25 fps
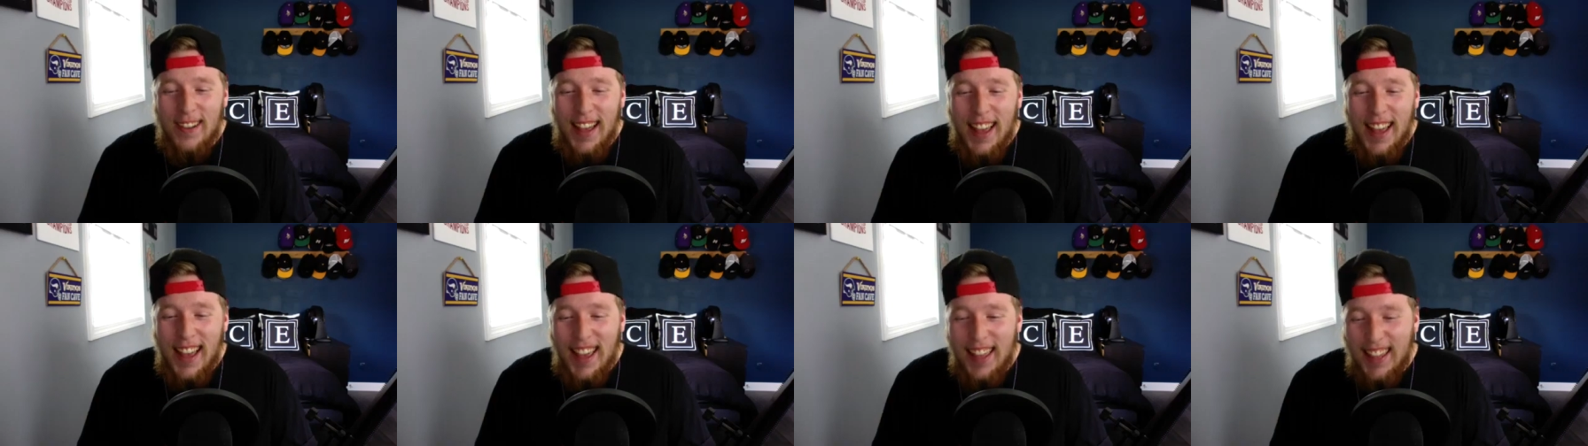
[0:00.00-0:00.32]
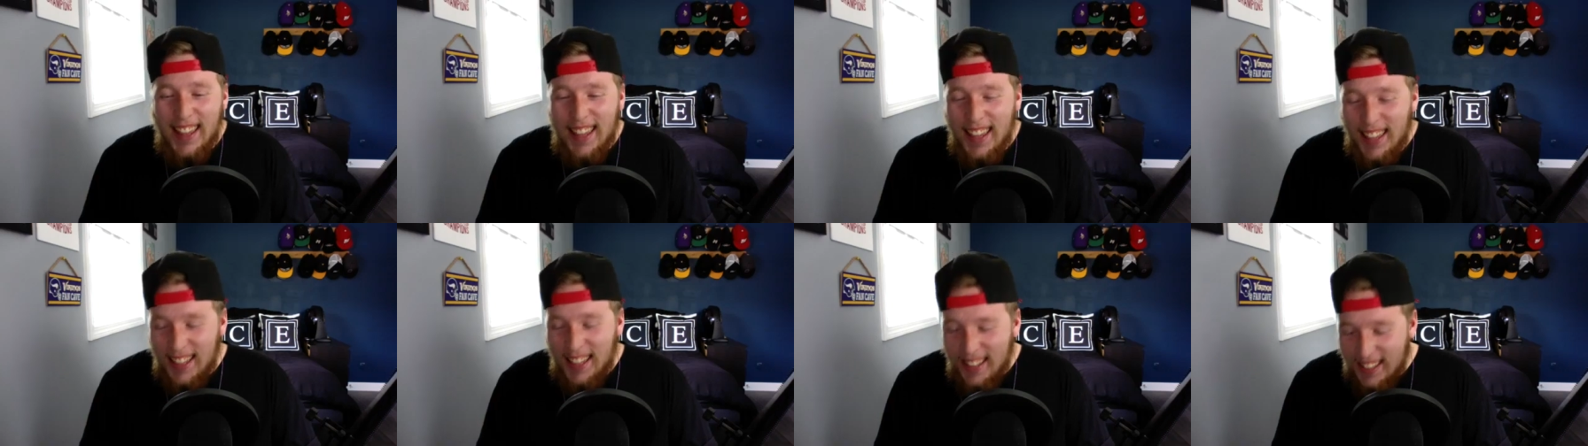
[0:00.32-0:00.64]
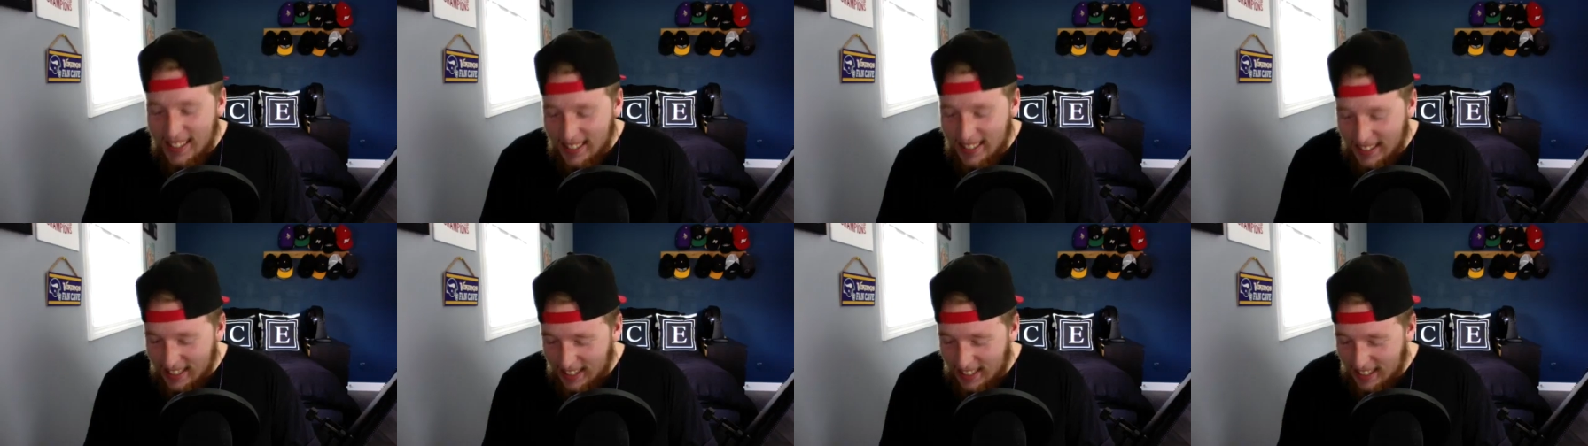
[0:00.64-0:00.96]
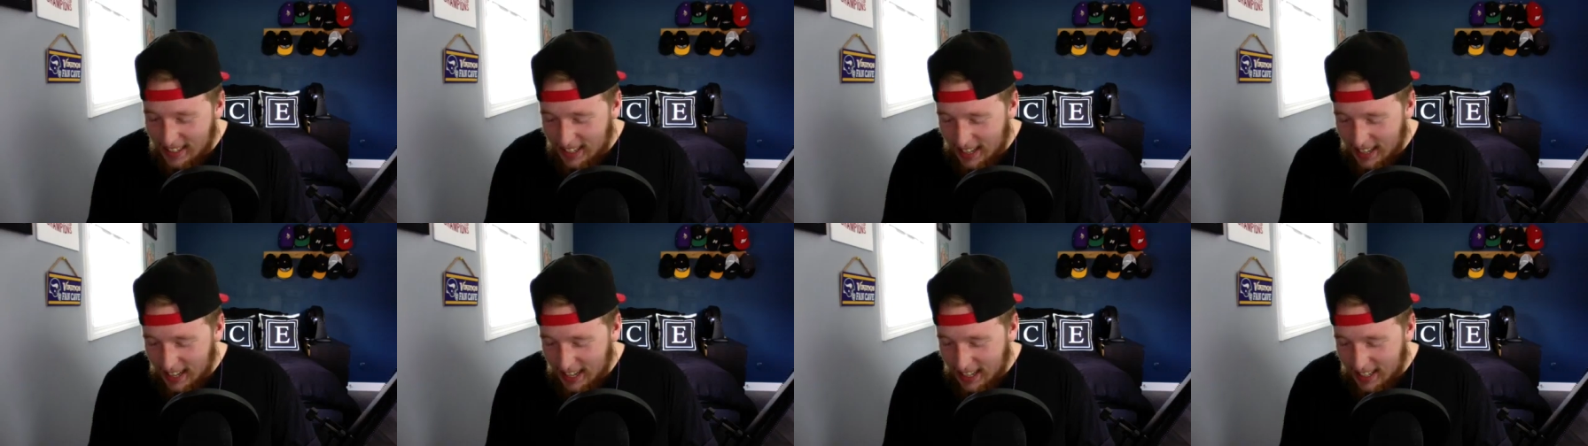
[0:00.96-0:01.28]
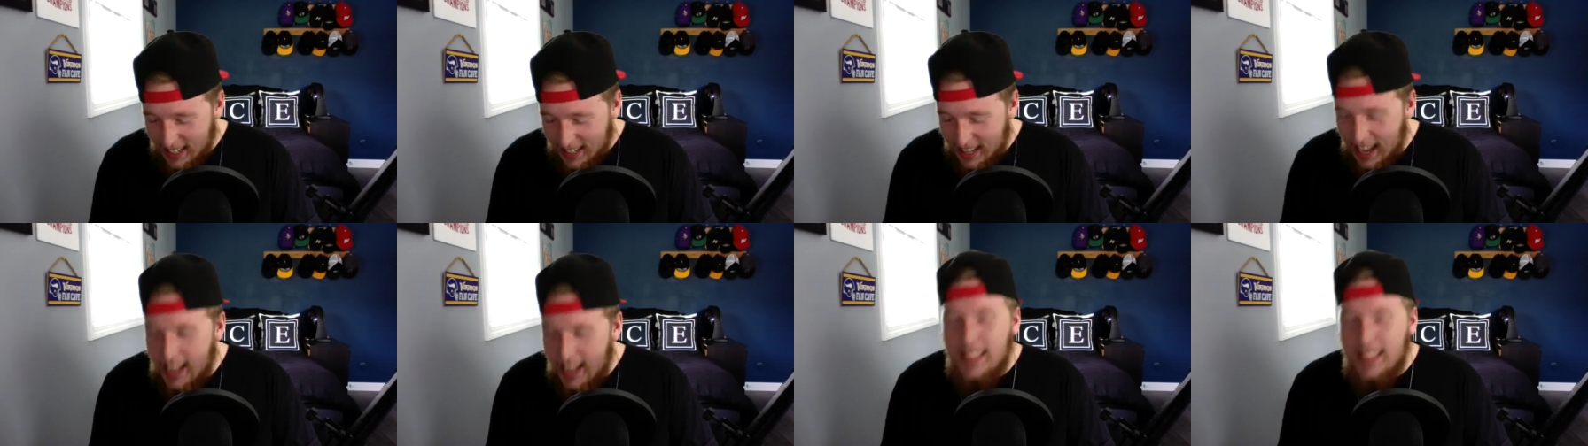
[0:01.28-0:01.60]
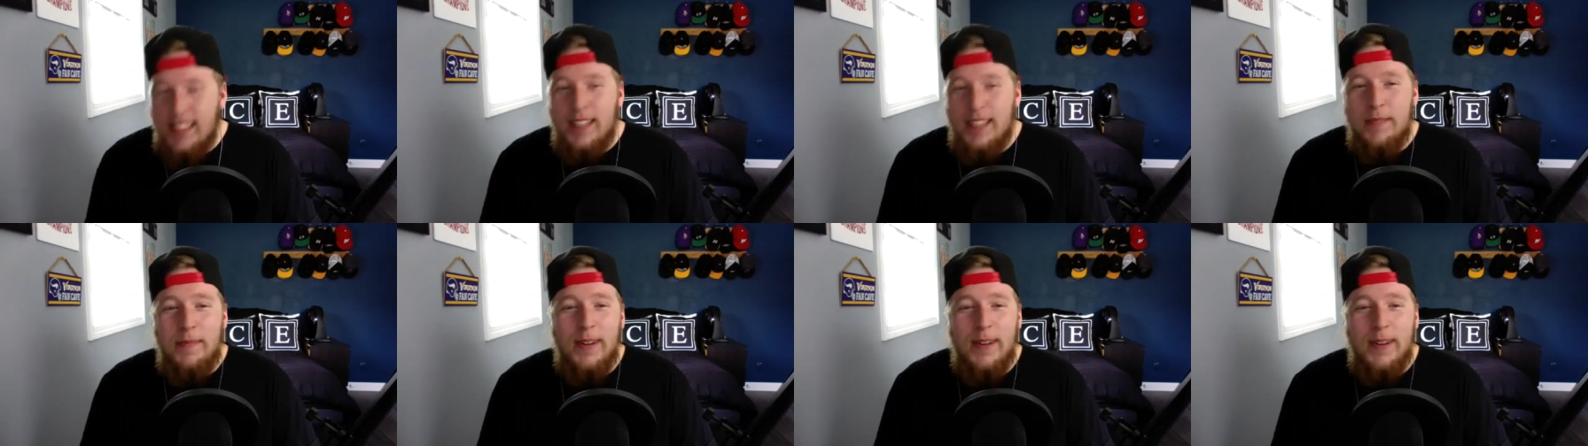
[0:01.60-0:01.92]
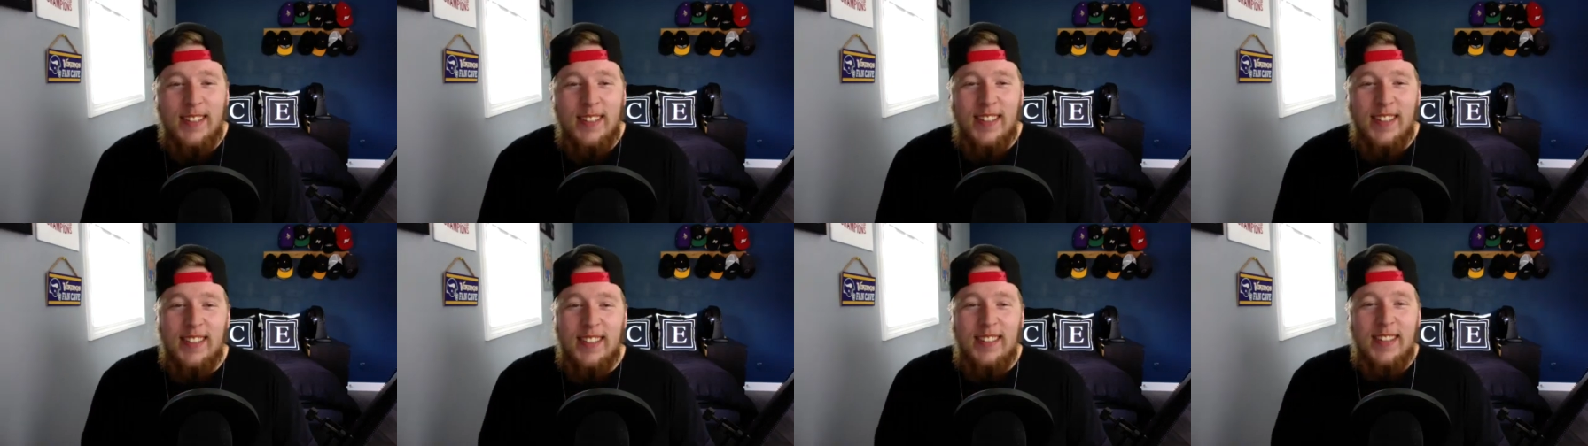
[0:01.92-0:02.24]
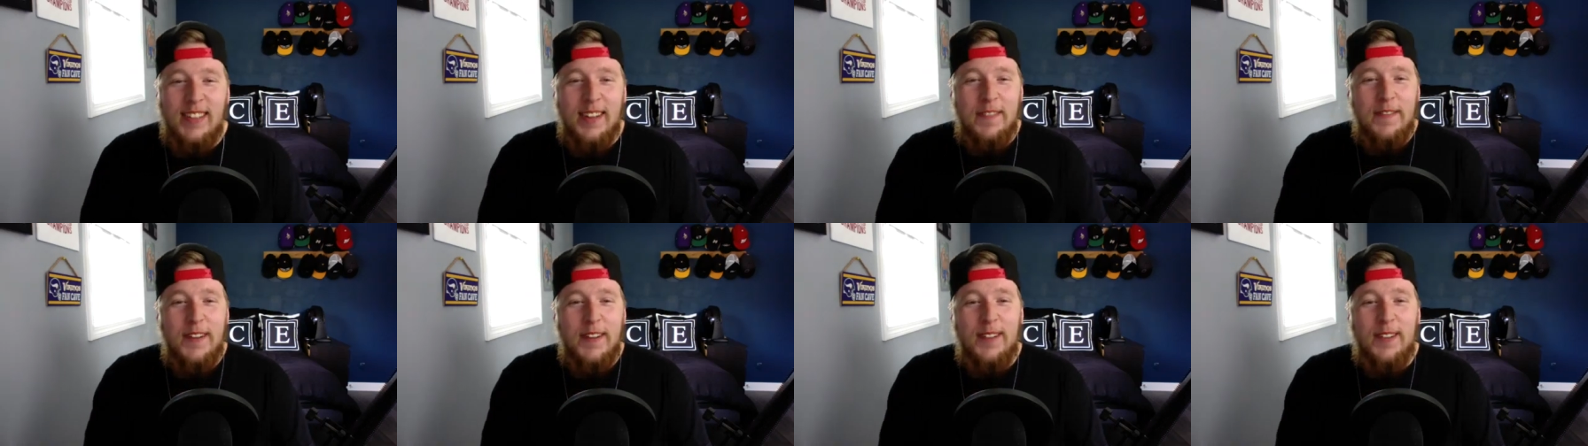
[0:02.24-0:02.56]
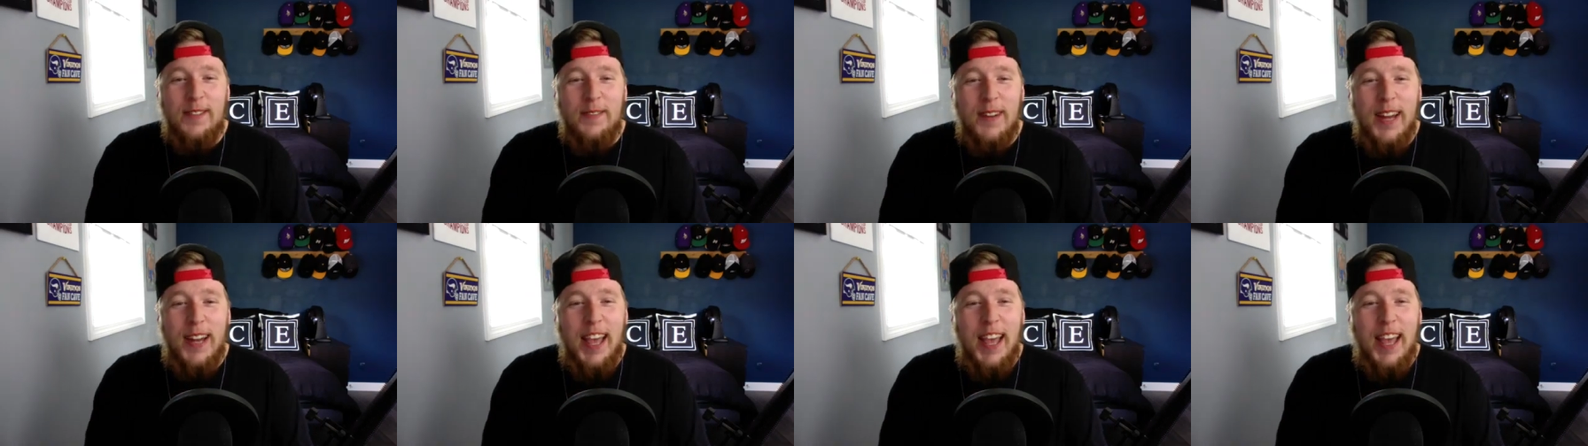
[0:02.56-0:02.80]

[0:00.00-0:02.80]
hey, like this is like sad and depressing stuff. Here's what